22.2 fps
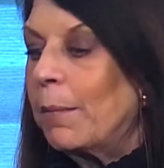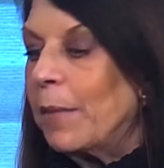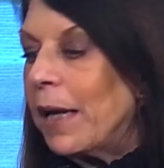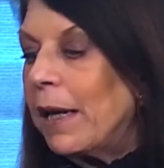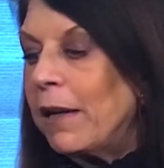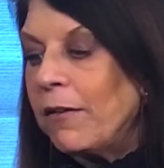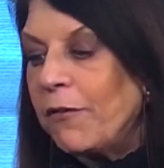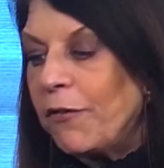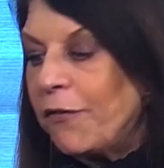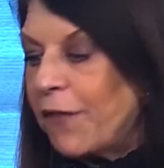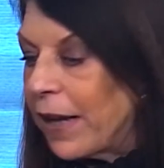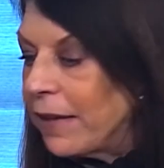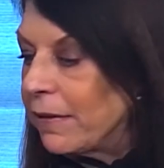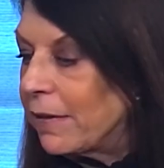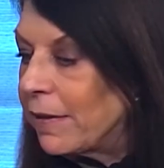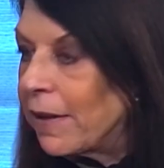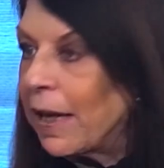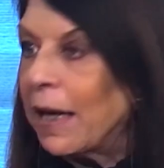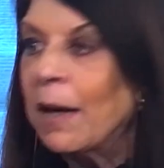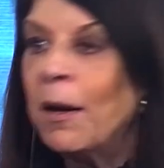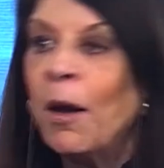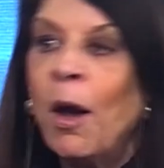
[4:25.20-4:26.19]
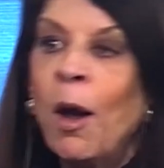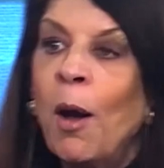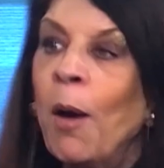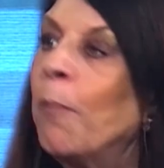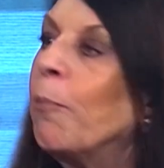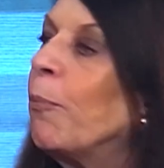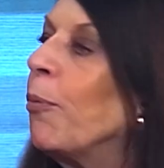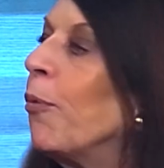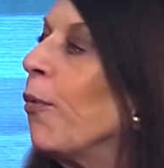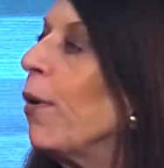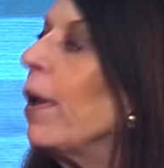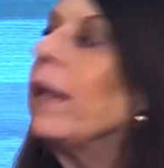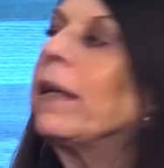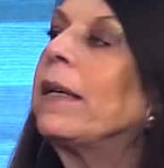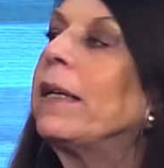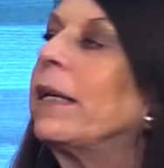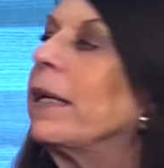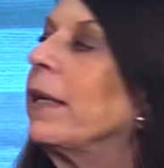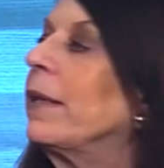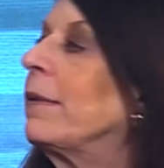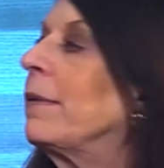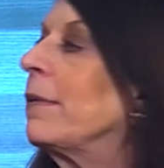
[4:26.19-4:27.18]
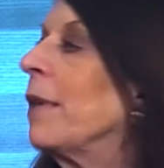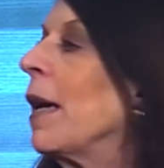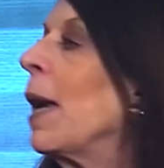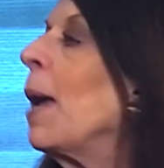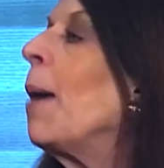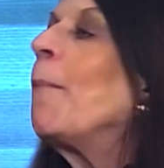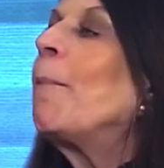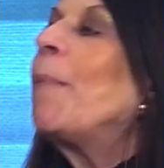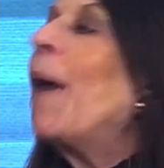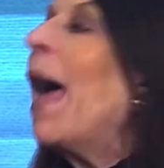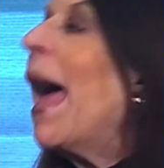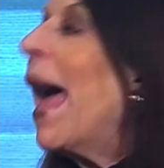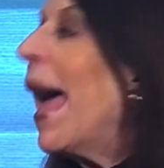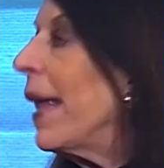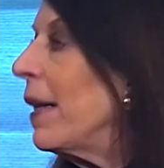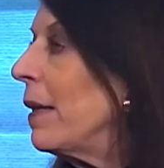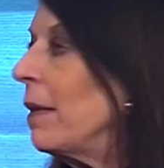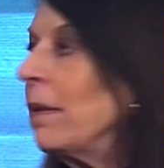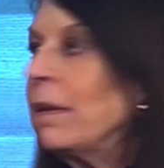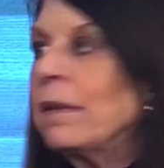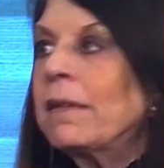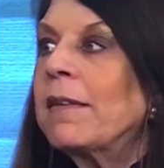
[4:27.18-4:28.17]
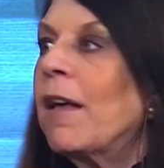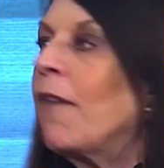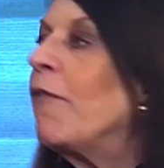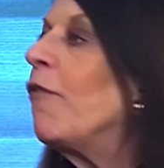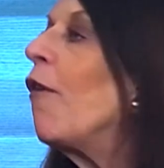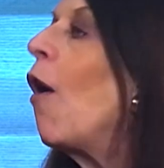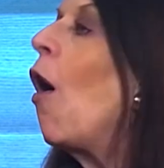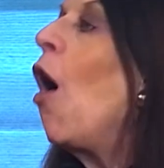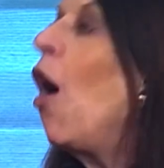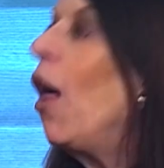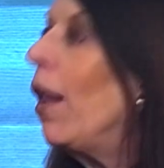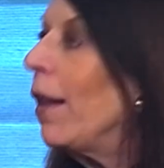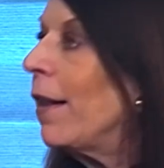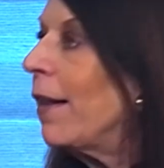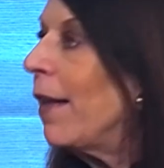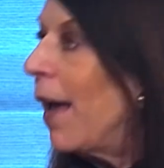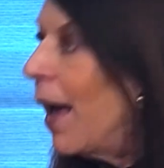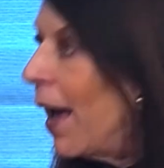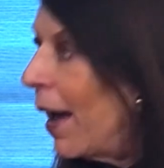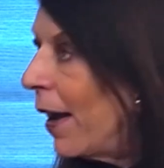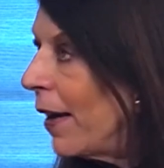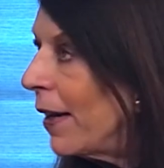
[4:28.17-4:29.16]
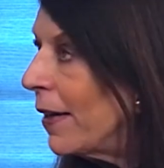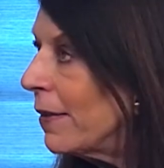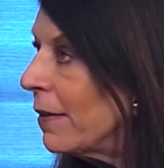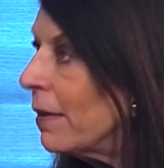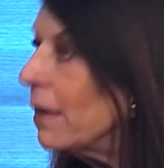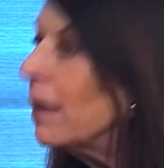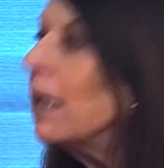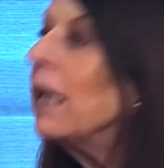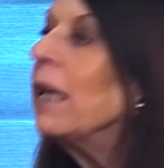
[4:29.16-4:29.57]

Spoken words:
inventing brilliant patents of all kinds,